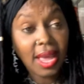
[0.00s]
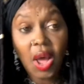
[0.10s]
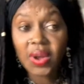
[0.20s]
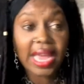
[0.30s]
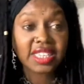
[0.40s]

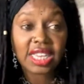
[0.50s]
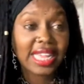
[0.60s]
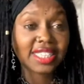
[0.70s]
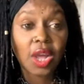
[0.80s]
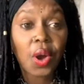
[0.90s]
Okay, so
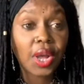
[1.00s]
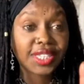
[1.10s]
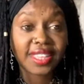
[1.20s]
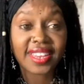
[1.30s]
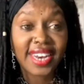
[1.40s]
let's go on
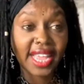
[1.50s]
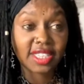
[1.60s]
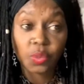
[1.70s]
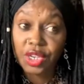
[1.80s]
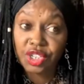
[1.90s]
to the
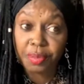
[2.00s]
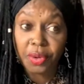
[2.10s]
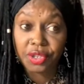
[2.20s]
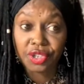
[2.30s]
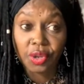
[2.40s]
next Ouija
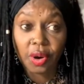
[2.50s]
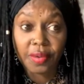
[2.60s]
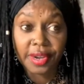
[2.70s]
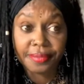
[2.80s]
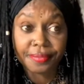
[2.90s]
board story.